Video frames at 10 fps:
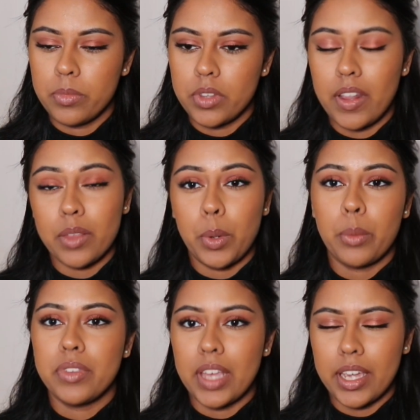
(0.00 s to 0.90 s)
So that's what I
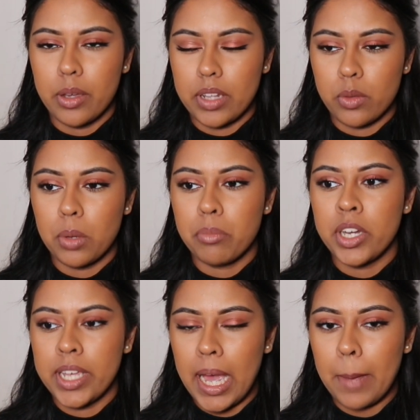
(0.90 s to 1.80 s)
was saying, that's why I'm
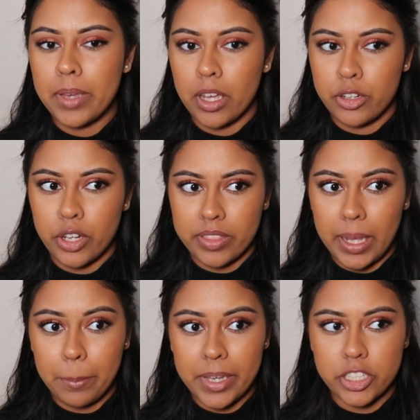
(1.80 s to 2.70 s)
really happy I took
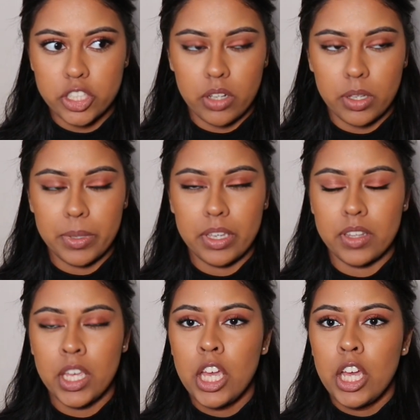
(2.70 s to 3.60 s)
that picture,
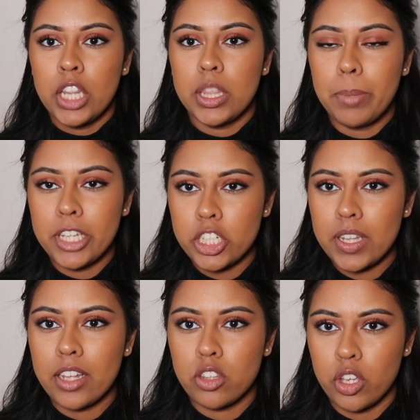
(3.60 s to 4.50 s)
because the picture
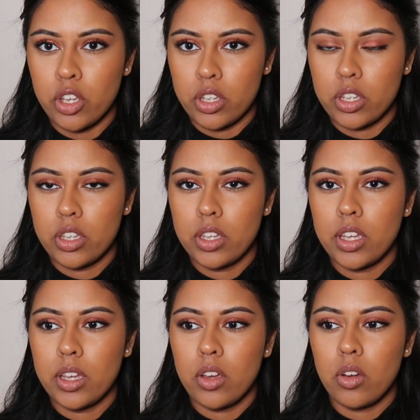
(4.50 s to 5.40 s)
that I took
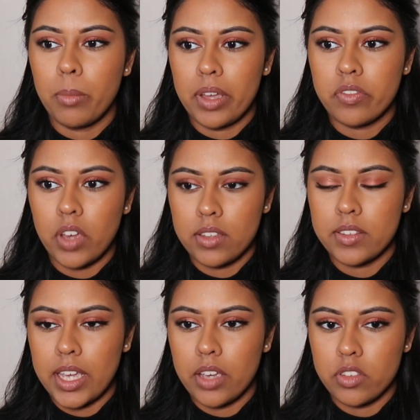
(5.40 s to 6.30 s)
on my
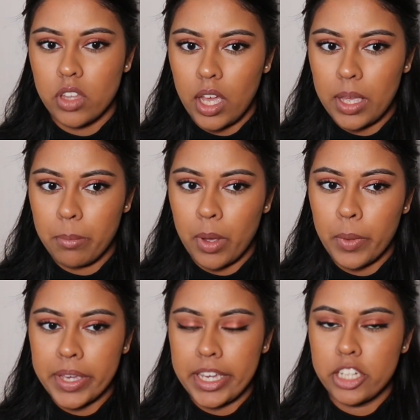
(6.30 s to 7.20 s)
first day of starting my
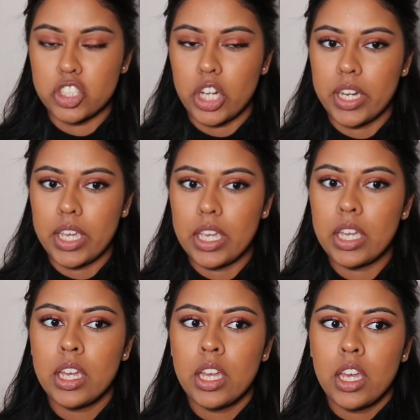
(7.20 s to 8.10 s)
weight gain
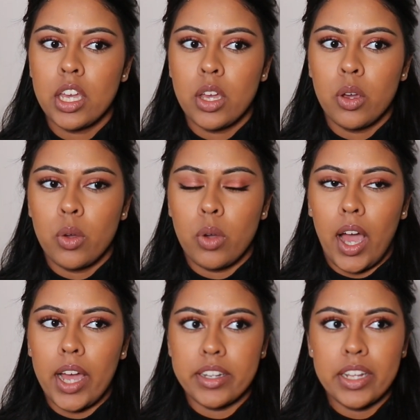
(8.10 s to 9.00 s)
journey,
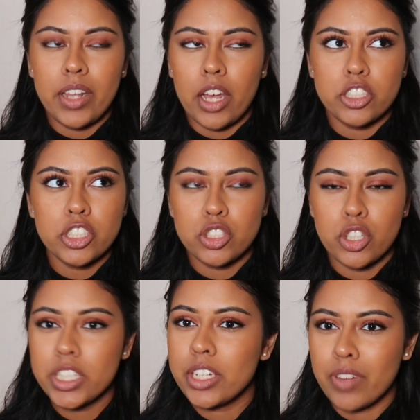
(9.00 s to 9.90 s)
I just
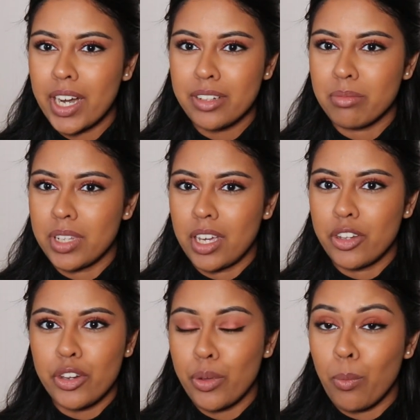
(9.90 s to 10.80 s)
took it randomly. I
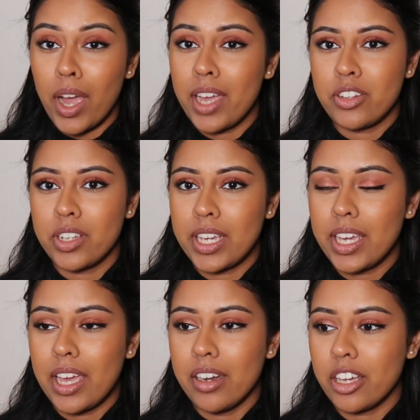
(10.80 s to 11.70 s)
don't know why I took
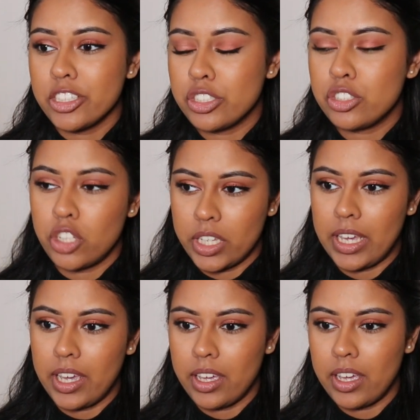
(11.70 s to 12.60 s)
it, and I just
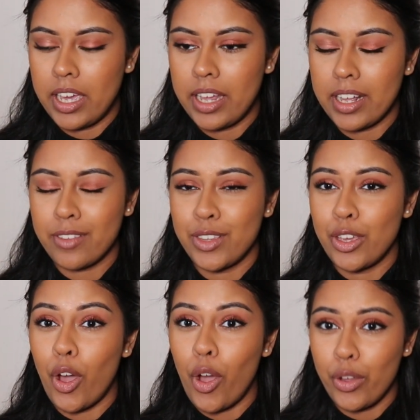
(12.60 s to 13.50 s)
took it. And that's
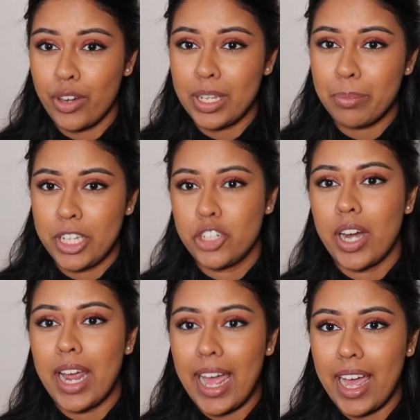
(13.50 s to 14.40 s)
the only
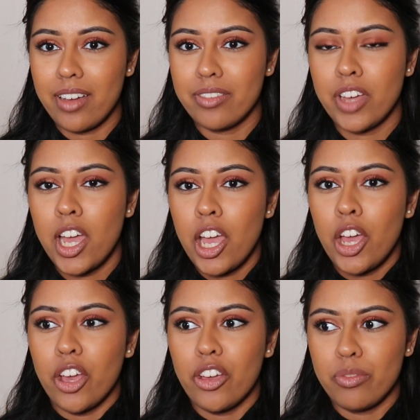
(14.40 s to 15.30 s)
picture I have
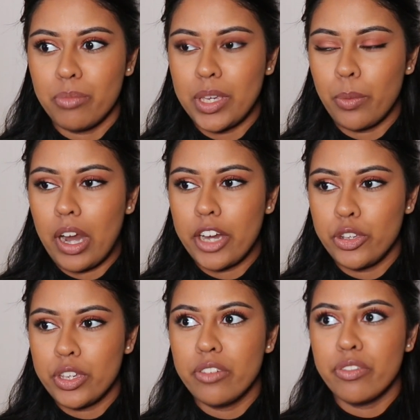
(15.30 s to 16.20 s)
of me where
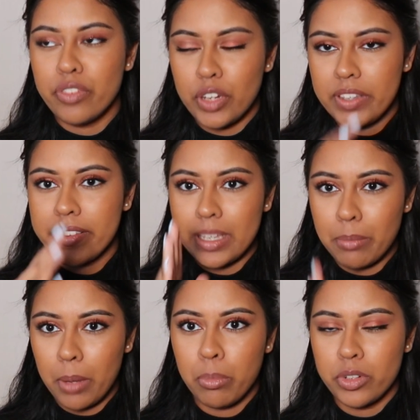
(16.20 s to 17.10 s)
you can fully see
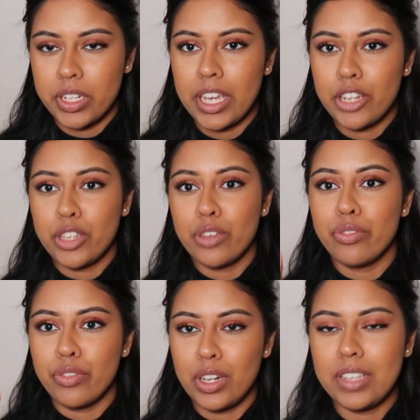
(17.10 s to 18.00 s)
my body, and you can
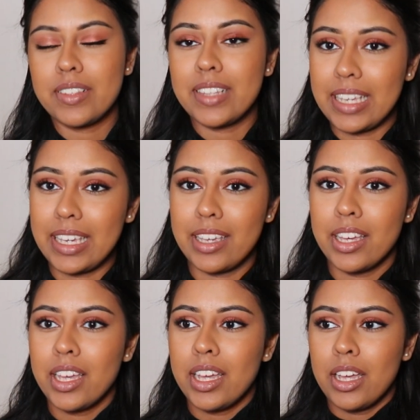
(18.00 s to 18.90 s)
fully see
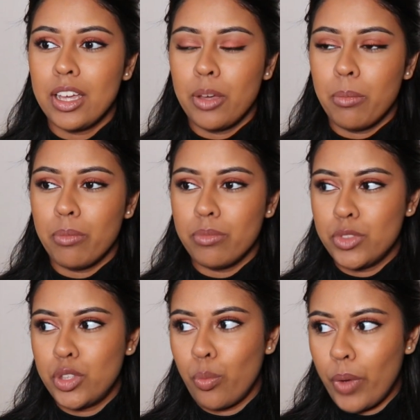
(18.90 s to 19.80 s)

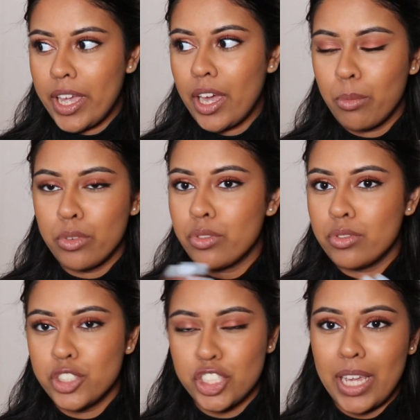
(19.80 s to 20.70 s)
the way I
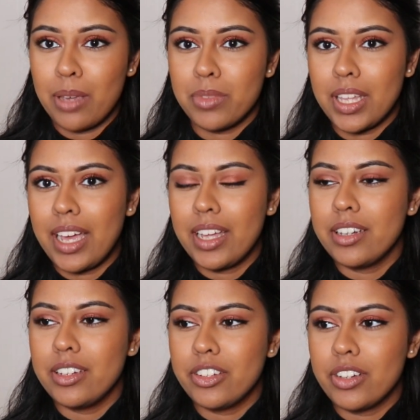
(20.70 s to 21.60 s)
was shaped,
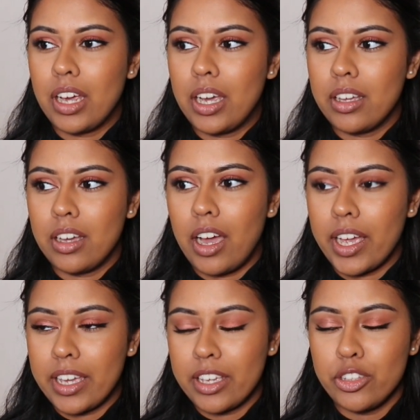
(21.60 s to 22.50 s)
and I
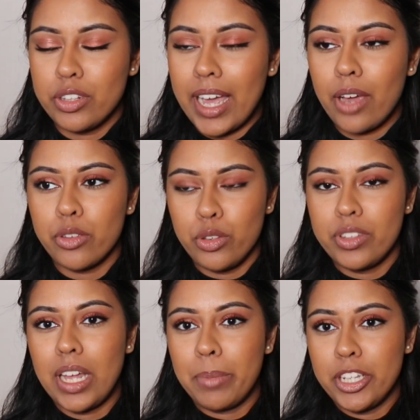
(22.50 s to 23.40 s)
can now
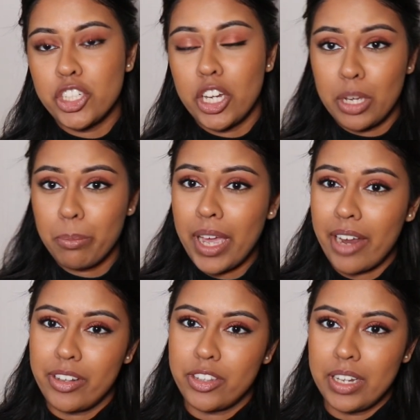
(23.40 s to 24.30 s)
use that picture and
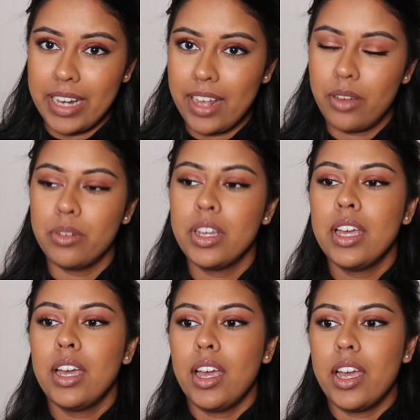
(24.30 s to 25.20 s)
compare it to now.
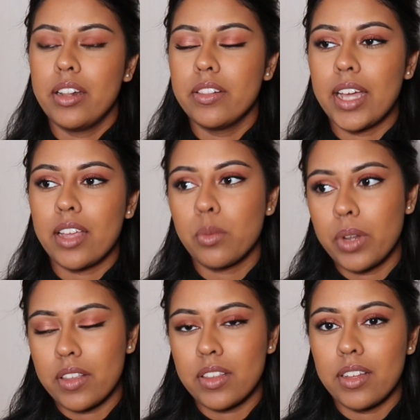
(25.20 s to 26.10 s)
And that's
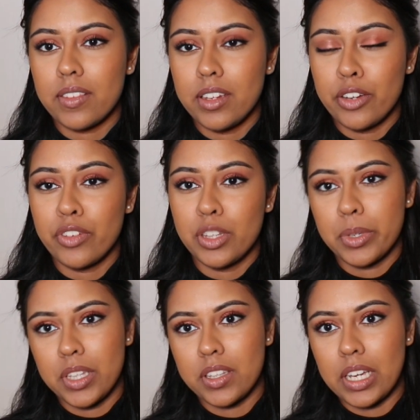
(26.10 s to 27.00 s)
when I started to see a difference,
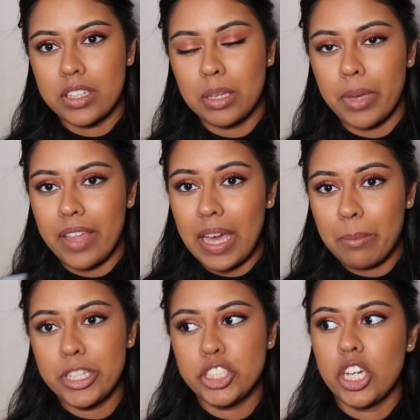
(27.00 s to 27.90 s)
because I started to compare
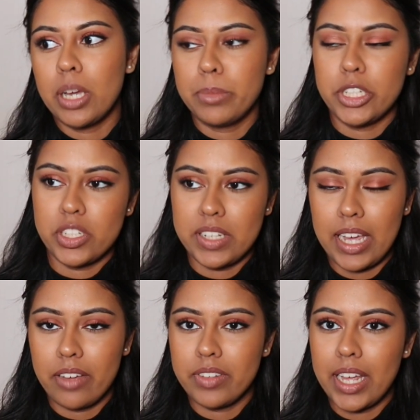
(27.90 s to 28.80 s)
that picture and pictures I
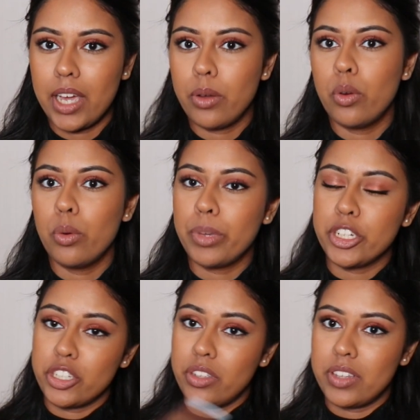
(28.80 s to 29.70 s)
have now, or
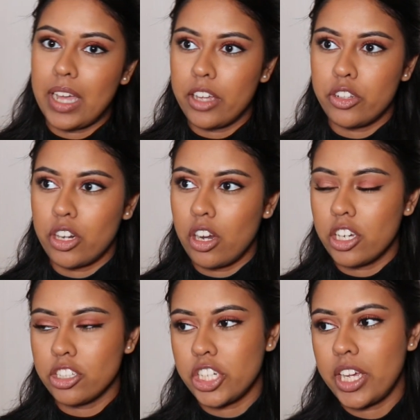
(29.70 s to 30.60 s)
pictures that I took
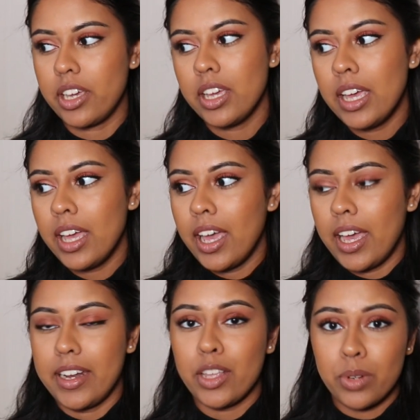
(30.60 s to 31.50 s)
last year,
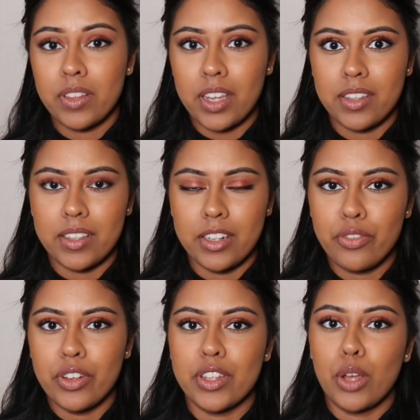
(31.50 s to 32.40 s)
and that's when I started to see a
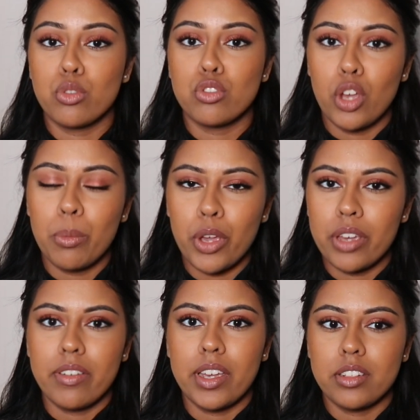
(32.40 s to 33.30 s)
difference, and I was so
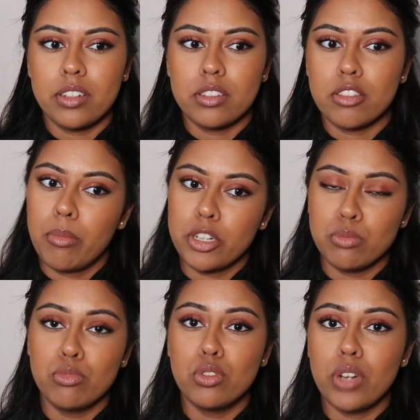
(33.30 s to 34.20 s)
motivated to do so
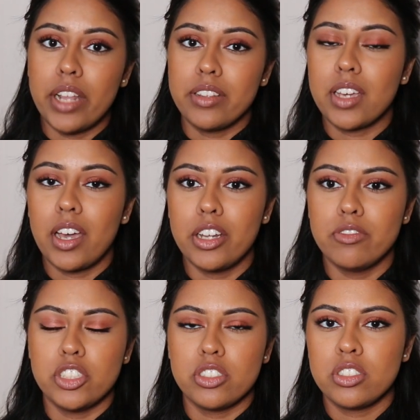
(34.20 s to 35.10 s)
much more and to kind
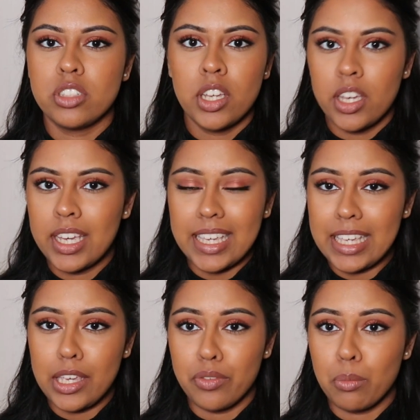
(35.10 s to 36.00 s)
of just
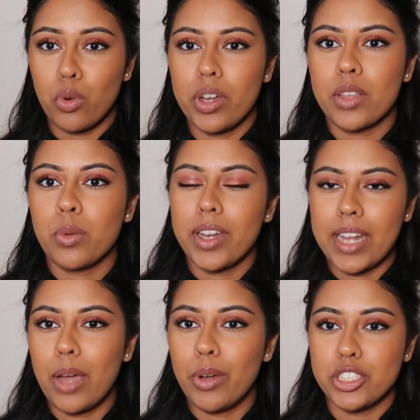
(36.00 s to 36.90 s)
eat even more. And that's why
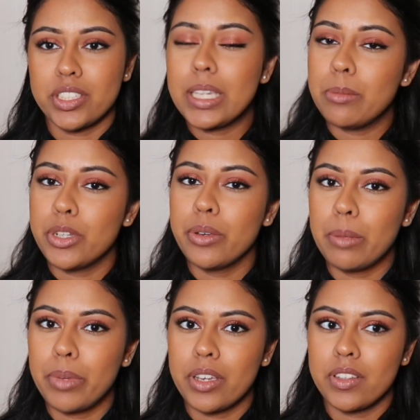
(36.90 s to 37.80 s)
now I just keep doing
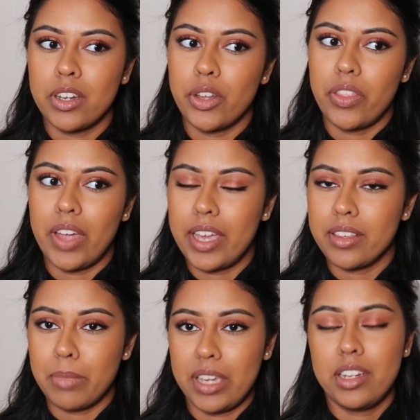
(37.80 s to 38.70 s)
it, because I know that
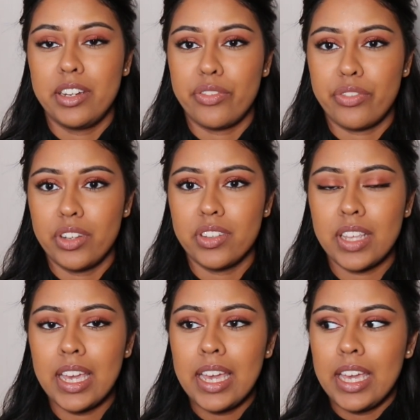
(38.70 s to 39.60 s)
it's making a difference,